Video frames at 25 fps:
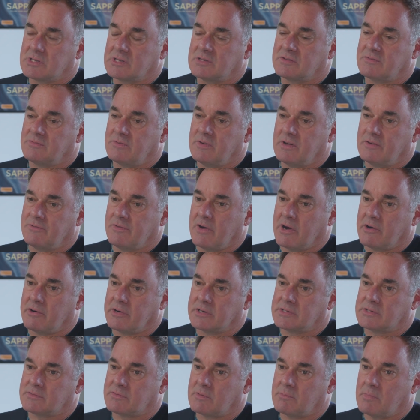it
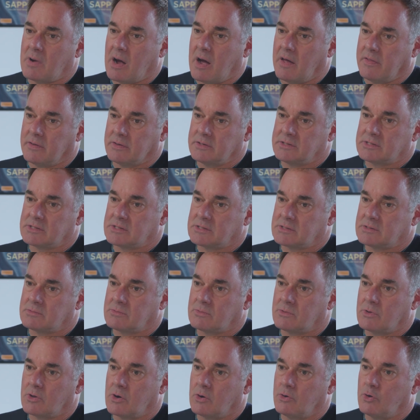varies from others
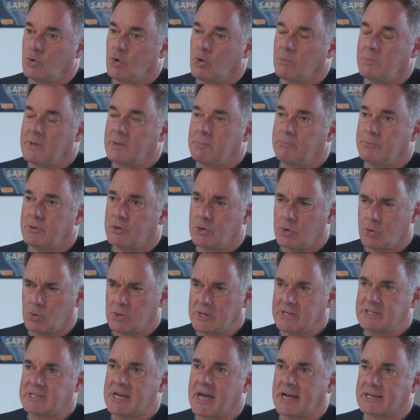that are normally
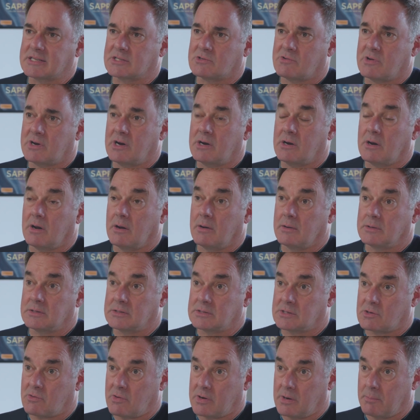purely tax credit, or
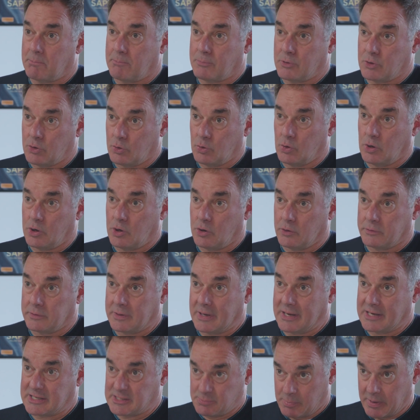it's credit purely on
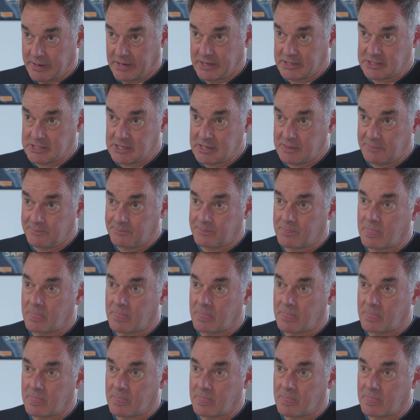expenditure.